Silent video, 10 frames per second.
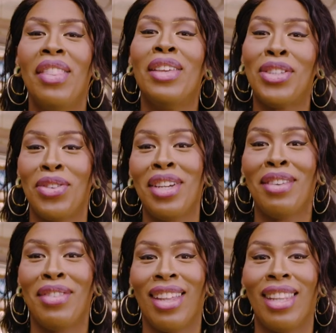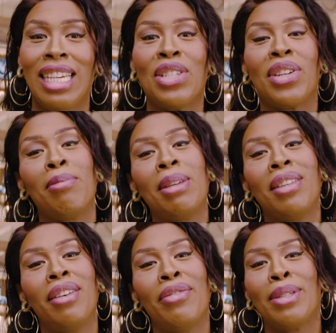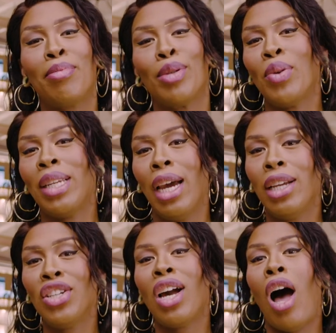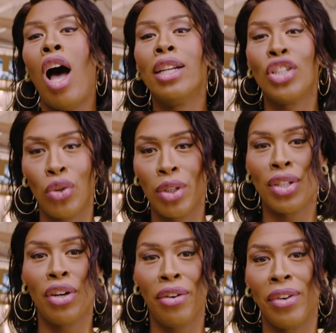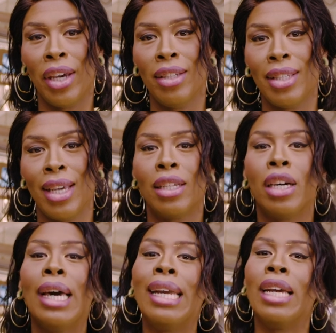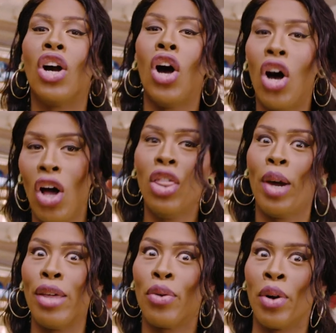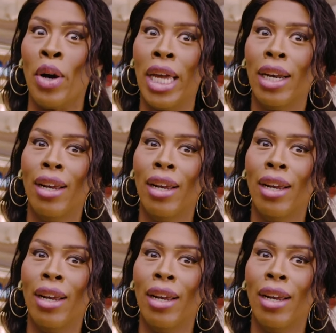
The strength of that laser can be the difference between etching onto a surface and cutting all the way through it.